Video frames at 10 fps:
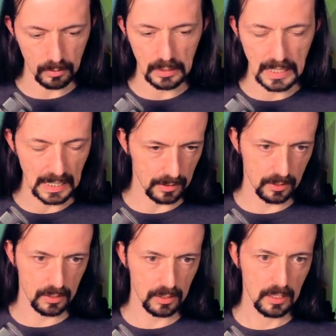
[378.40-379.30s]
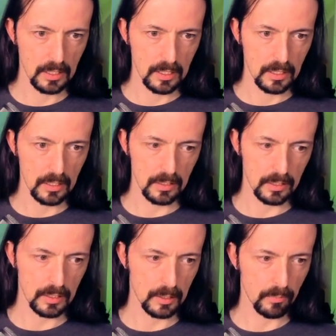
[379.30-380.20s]
get
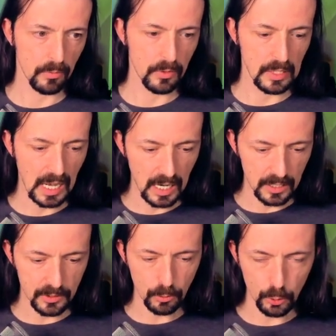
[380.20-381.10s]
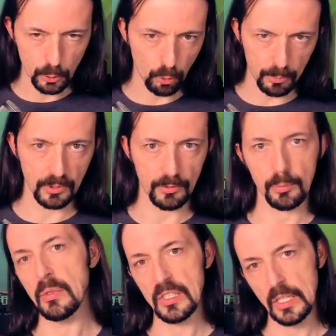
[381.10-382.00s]
the last few drops of
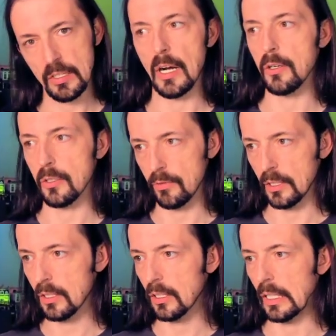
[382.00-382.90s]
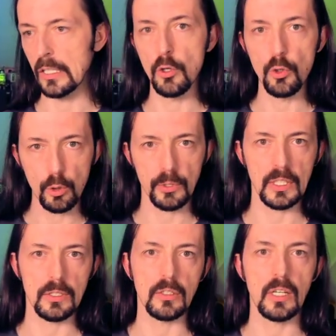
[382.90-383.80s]
optimization out of it in a loop
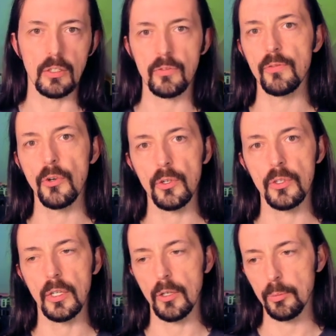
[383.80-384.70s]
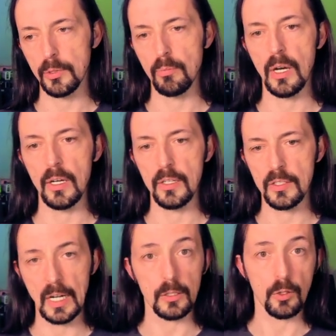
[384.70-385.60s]
that you cannot further
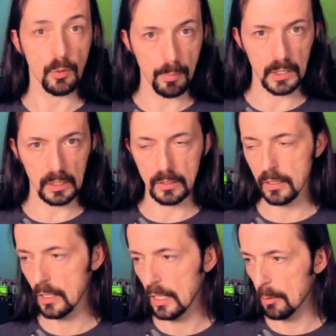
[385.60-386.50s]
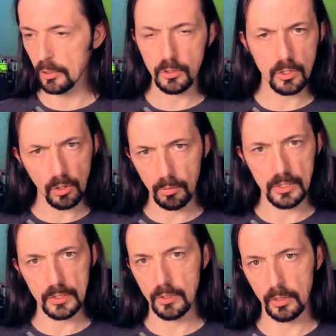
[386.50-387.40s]
optimize algorithmically. But you should
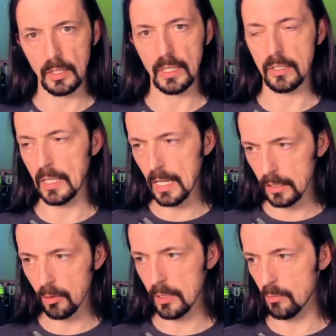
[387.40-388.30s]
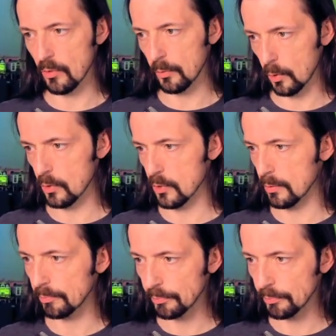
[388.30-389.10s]
always look at the algorithms first.